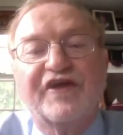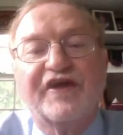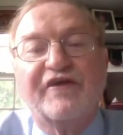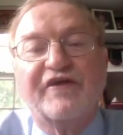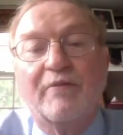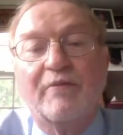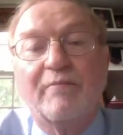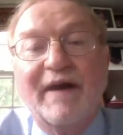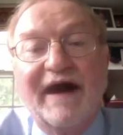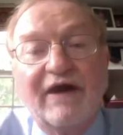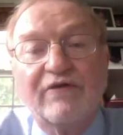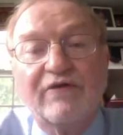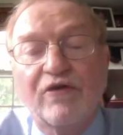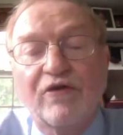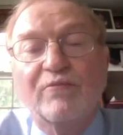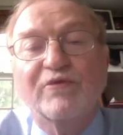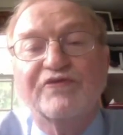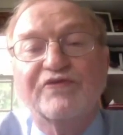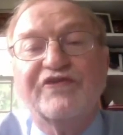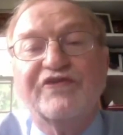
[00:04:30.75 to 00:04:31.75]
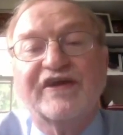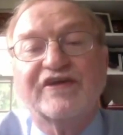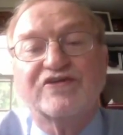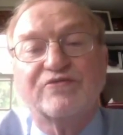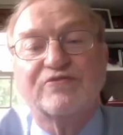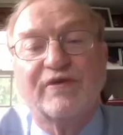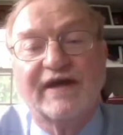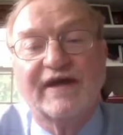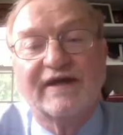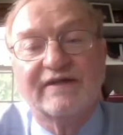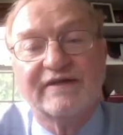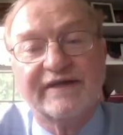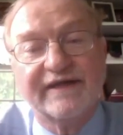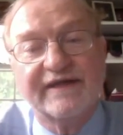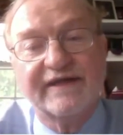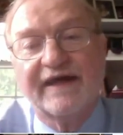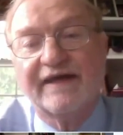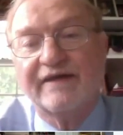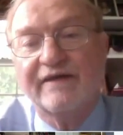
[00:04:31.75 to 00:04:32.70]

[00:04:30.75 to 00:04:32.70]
that are about homosexuality,